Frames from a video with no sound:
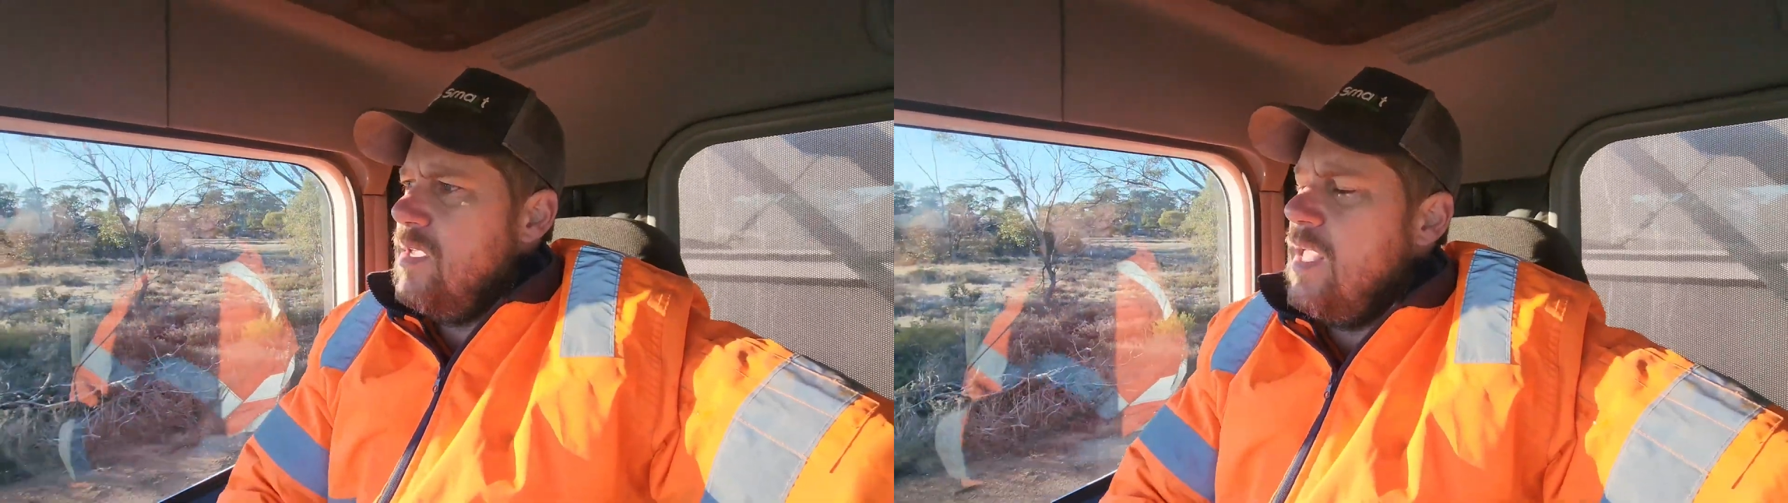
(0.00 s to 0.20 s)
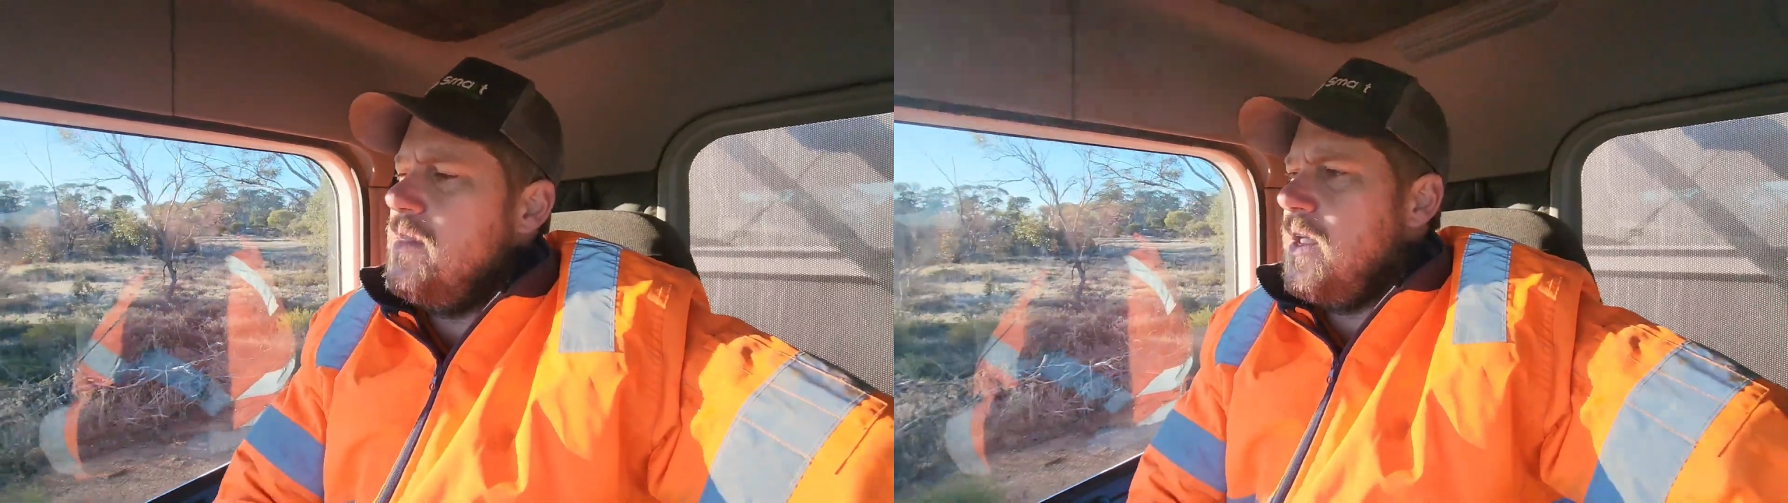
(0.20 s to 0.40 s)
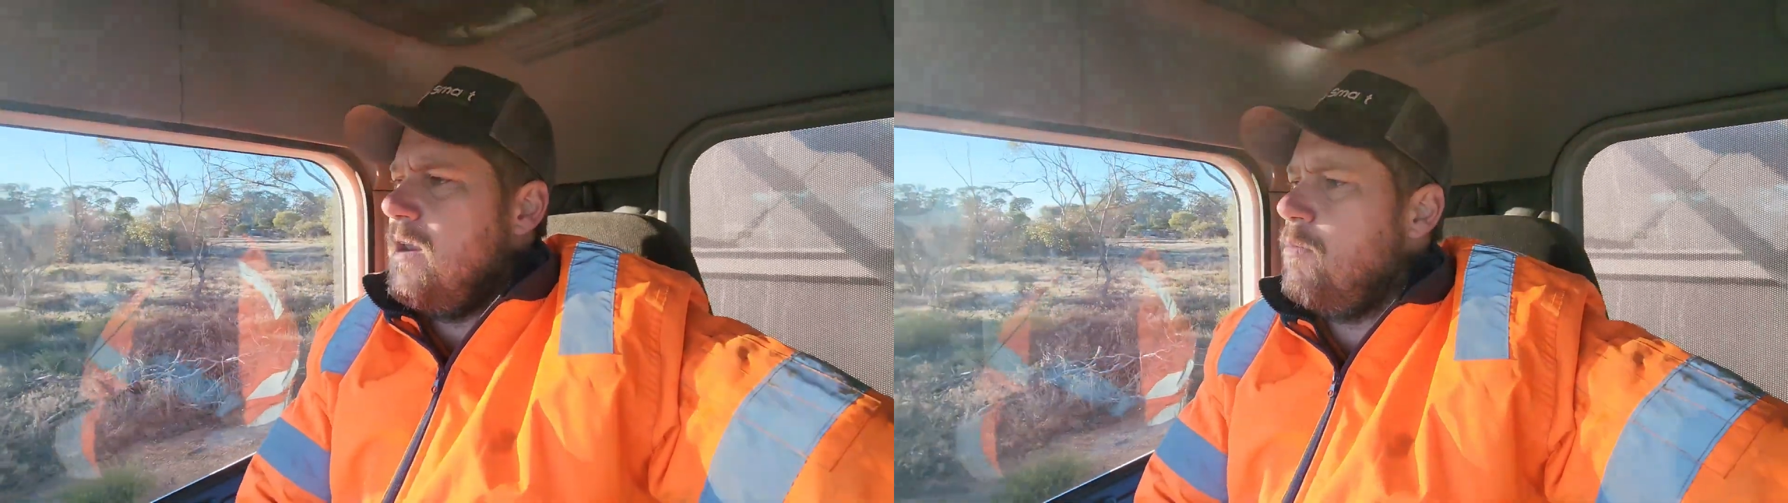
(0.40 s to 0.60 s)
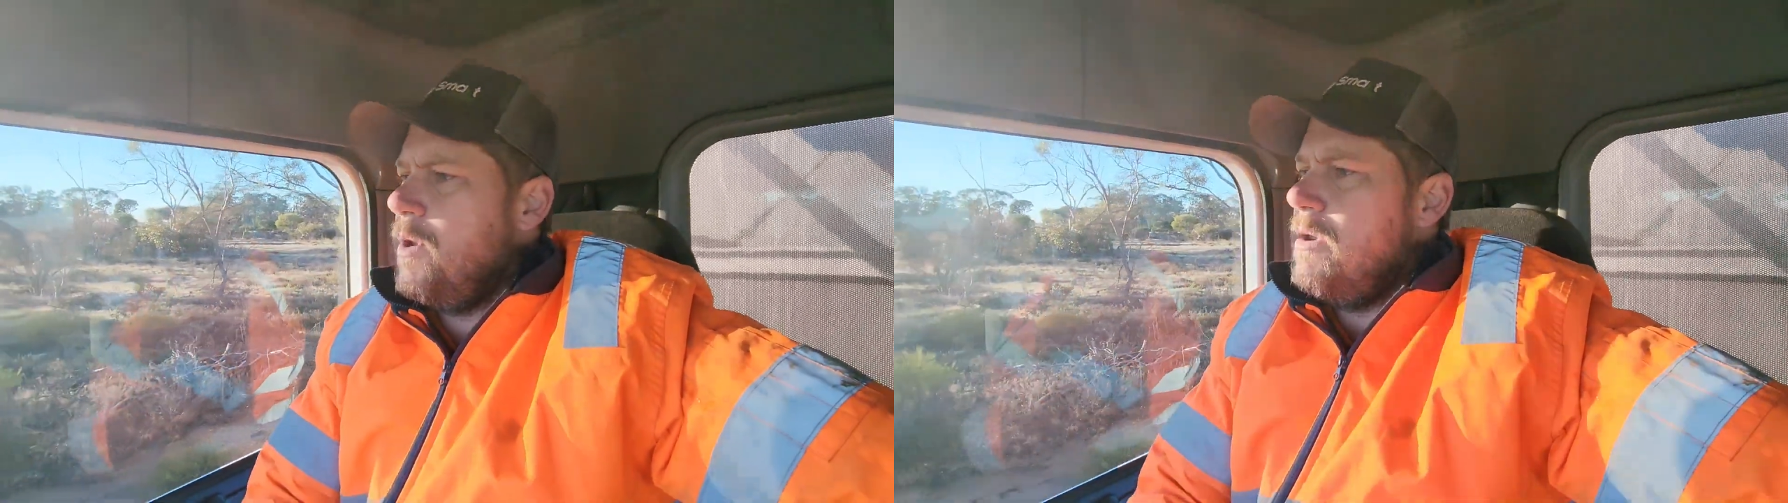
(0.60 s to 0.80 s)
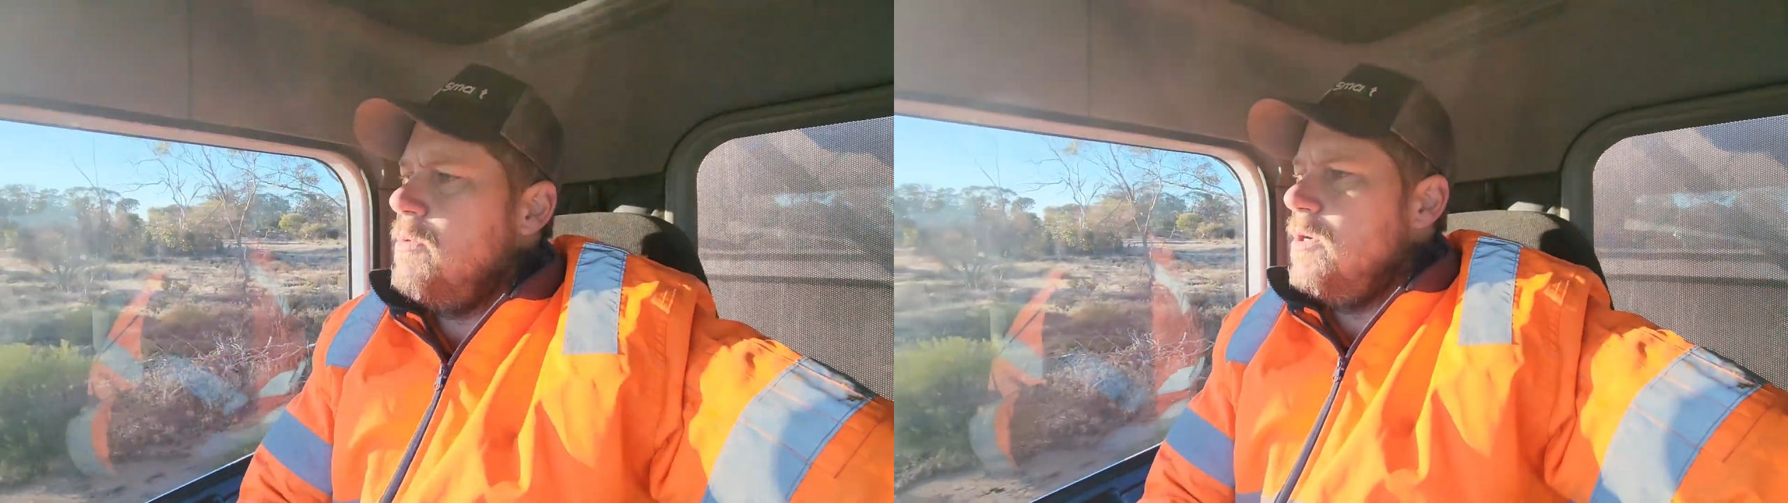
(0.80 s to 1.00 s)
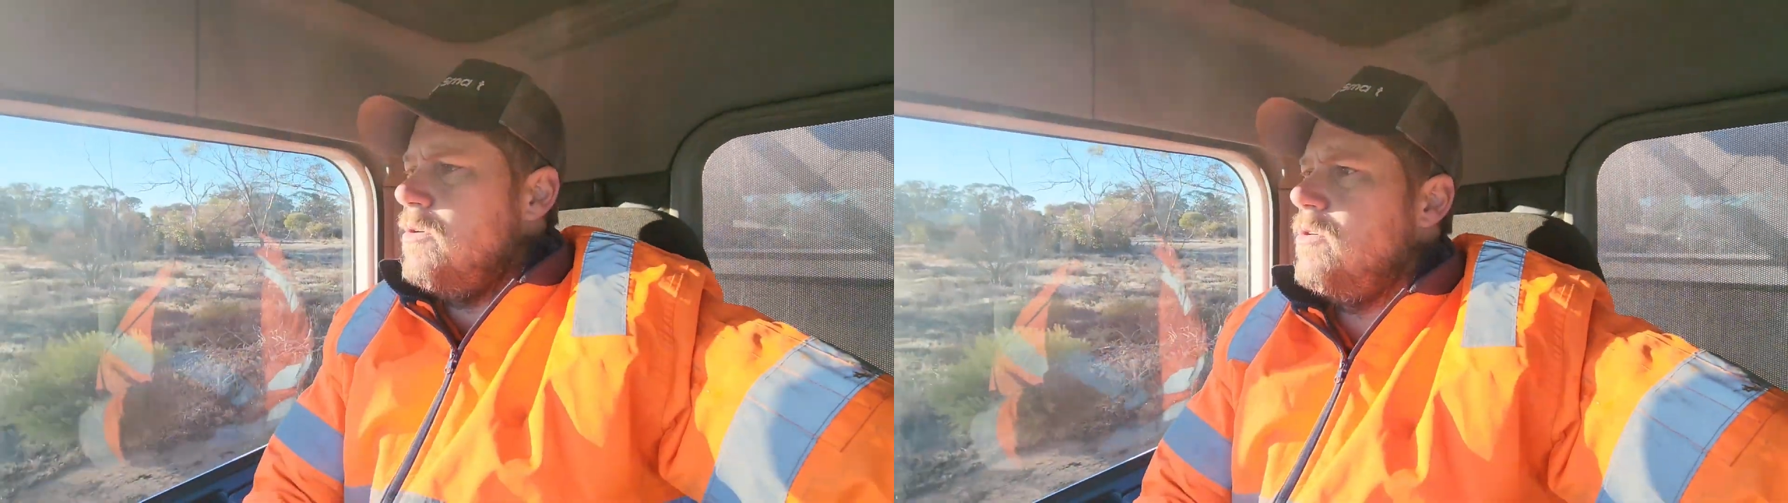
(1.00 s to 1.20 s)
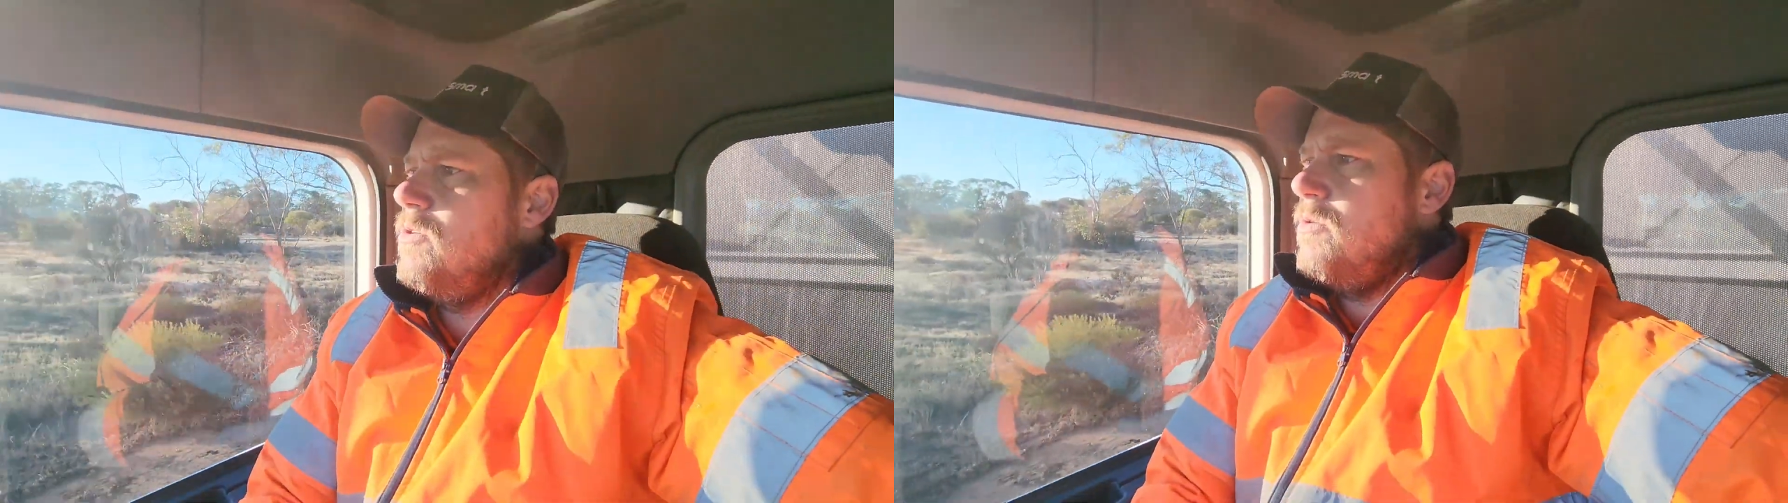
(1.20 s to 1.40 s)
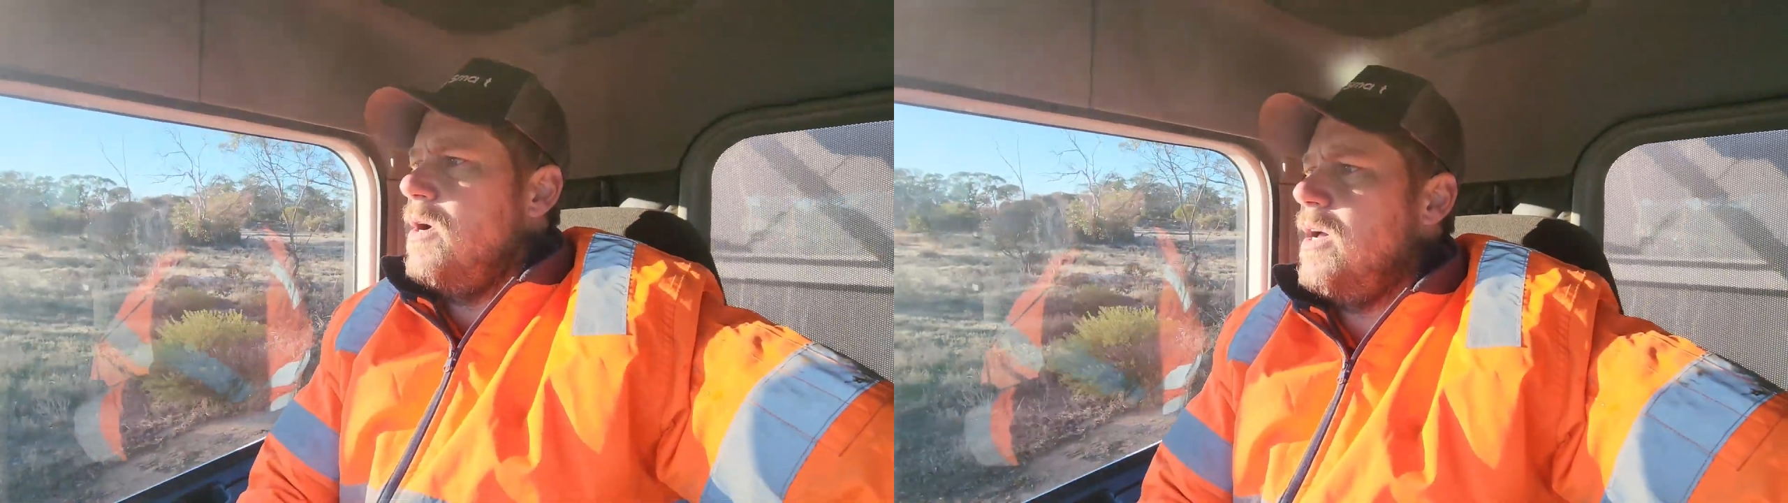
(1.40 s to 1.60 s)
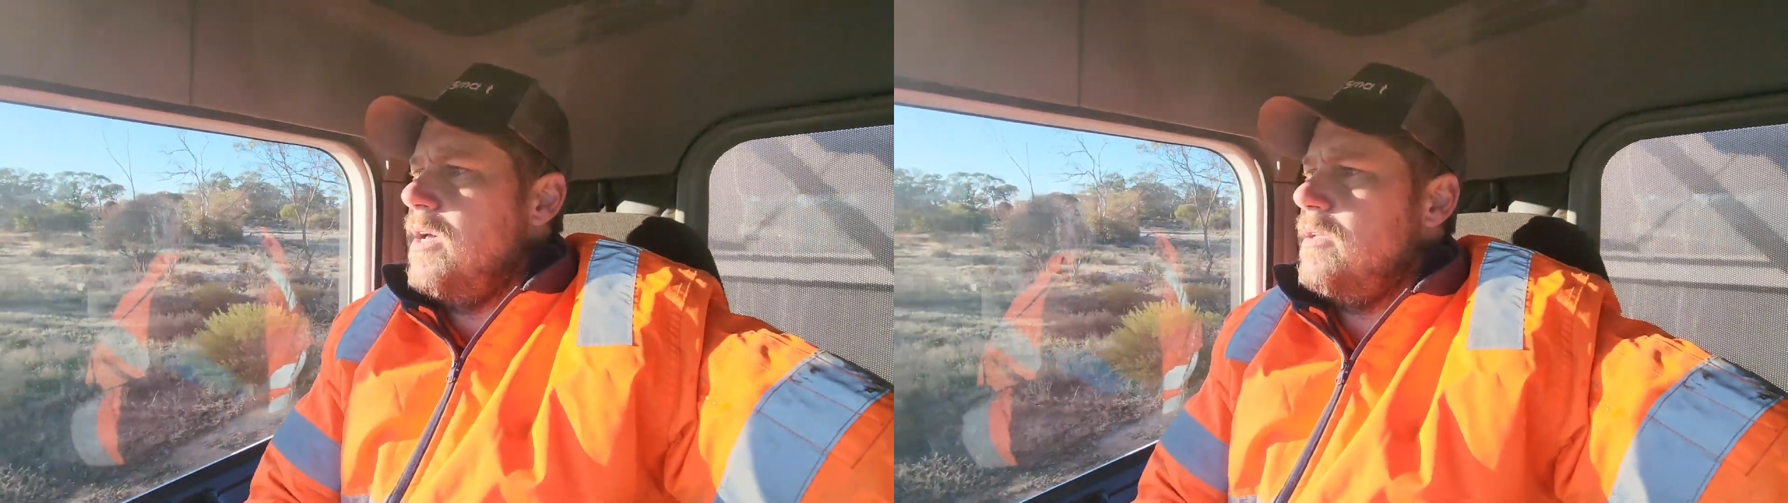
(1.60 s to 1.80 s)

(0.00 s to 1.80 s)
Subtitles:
And then we will